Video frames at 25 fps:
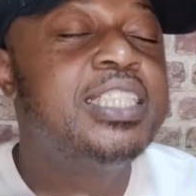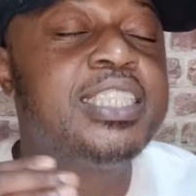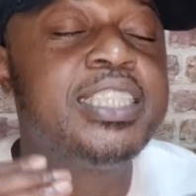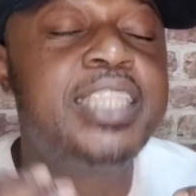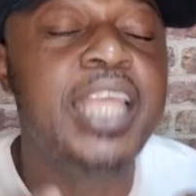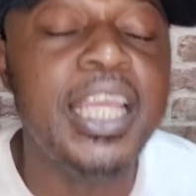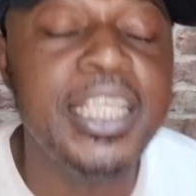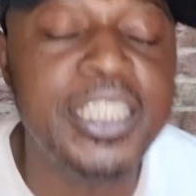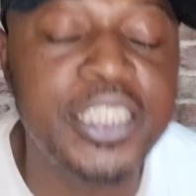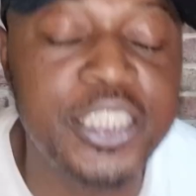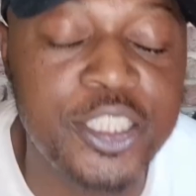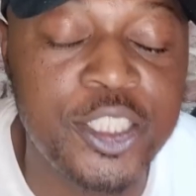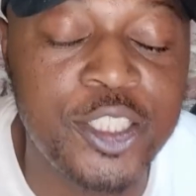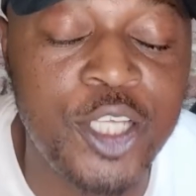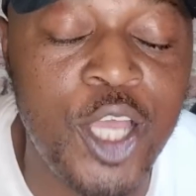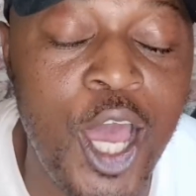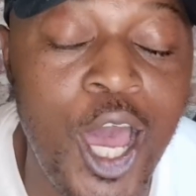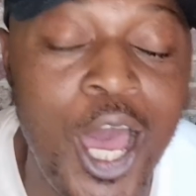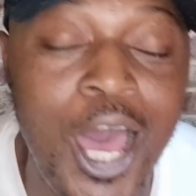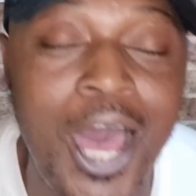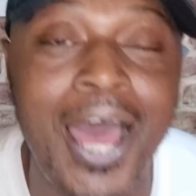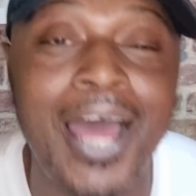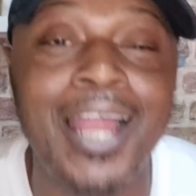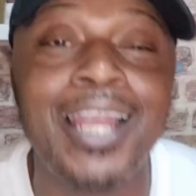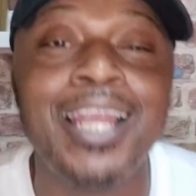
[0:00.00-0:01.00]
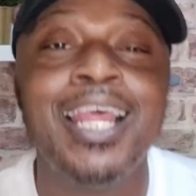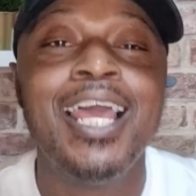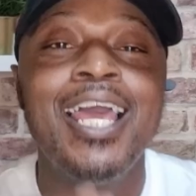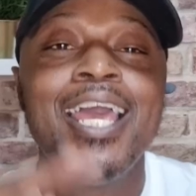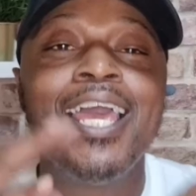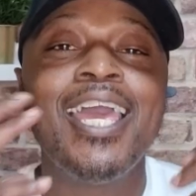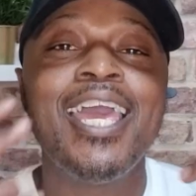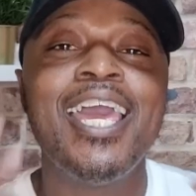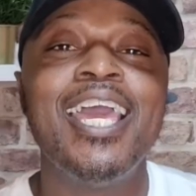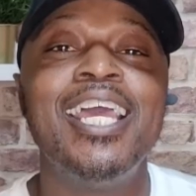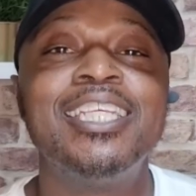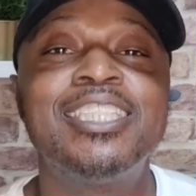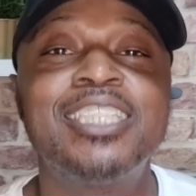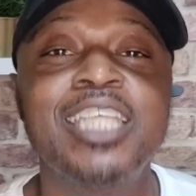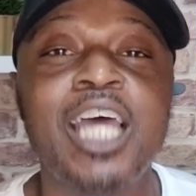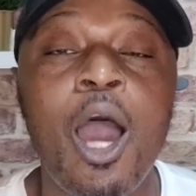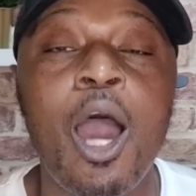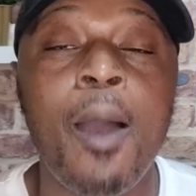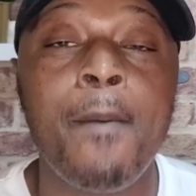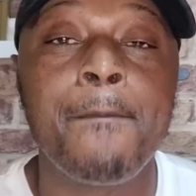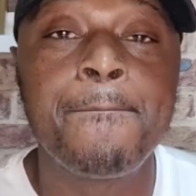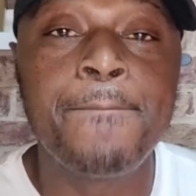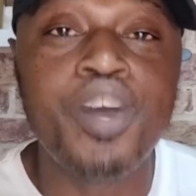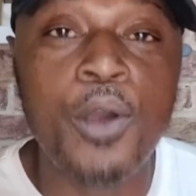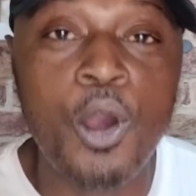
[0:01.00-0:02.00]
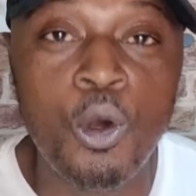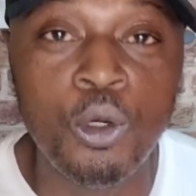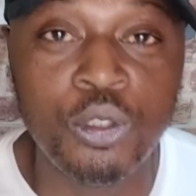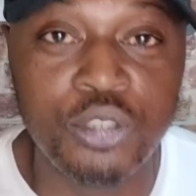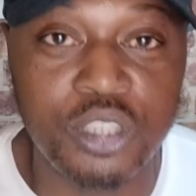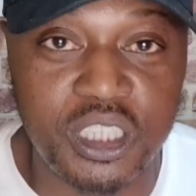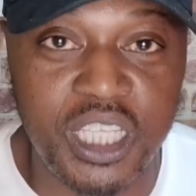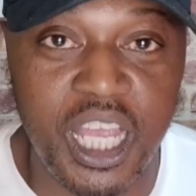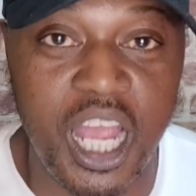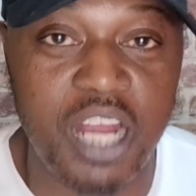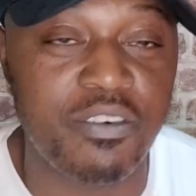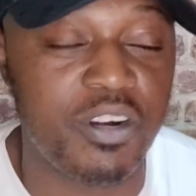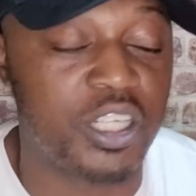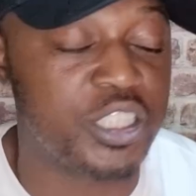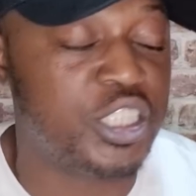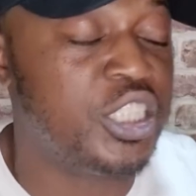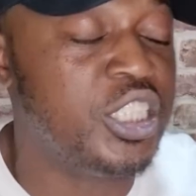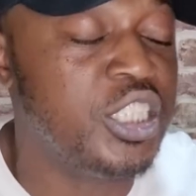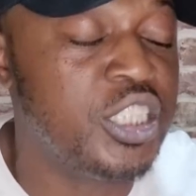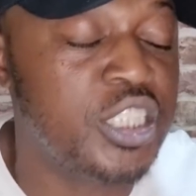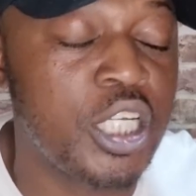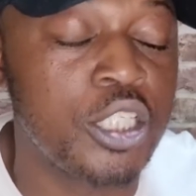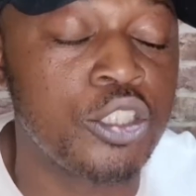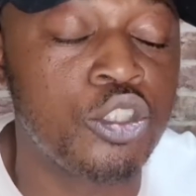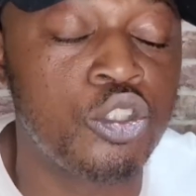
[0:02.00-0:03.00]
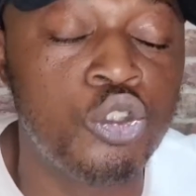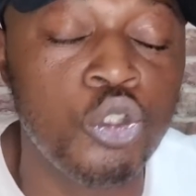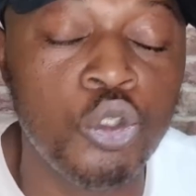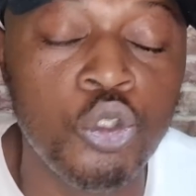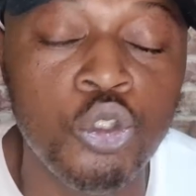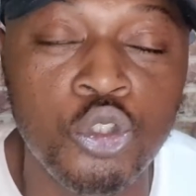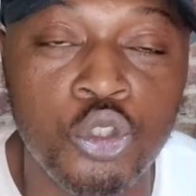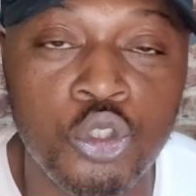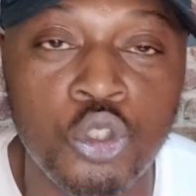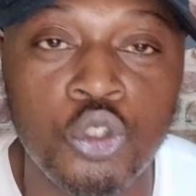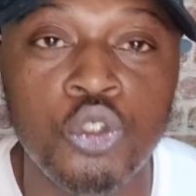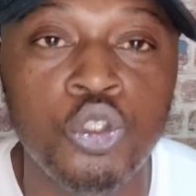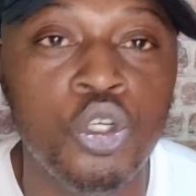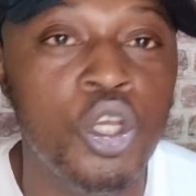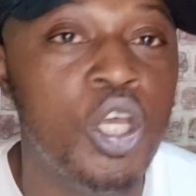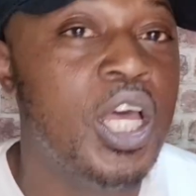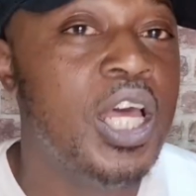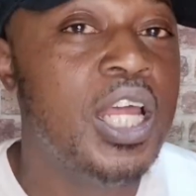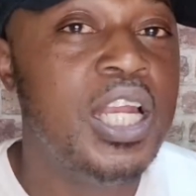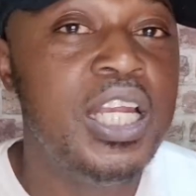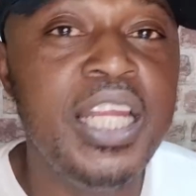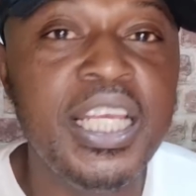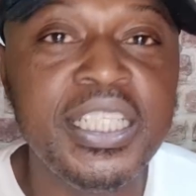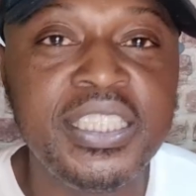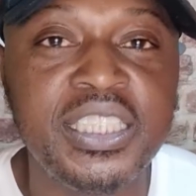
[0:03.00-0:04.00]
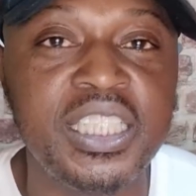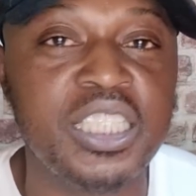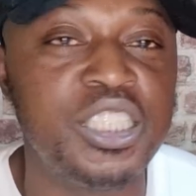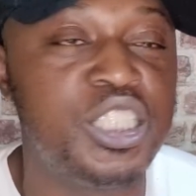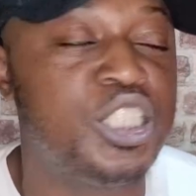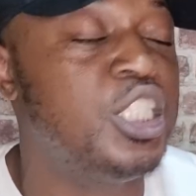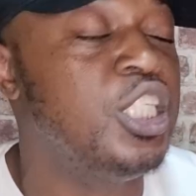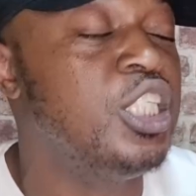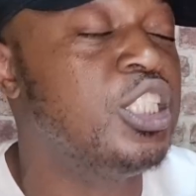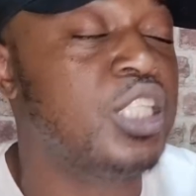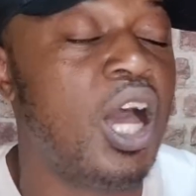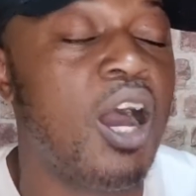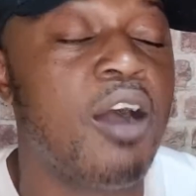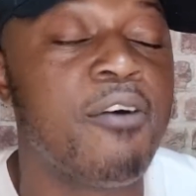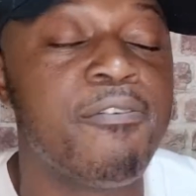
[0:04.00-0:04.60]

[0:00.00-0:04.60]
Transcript: This girl is a poo starer. She's a doo-doo. Listen, she's